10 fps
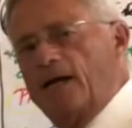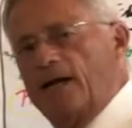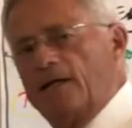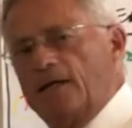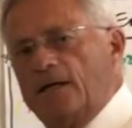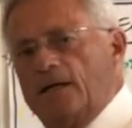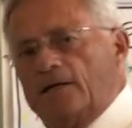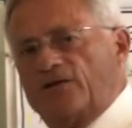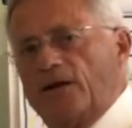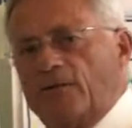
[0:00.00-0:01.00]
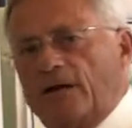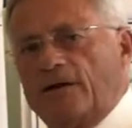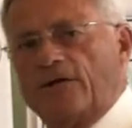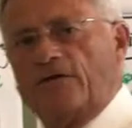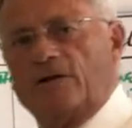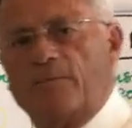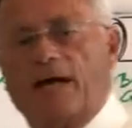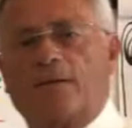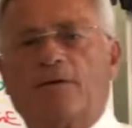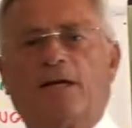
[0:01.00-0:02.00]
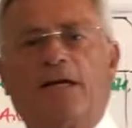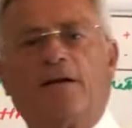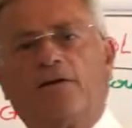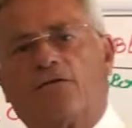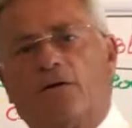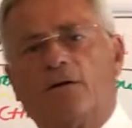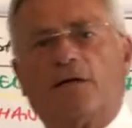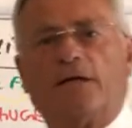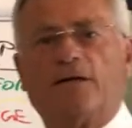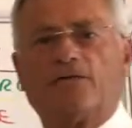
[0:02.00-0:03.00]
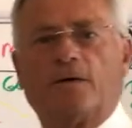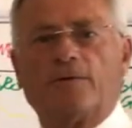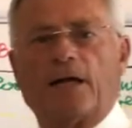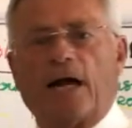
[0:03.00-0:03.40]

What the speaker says: by team leaders, department leaders, all the leaders of the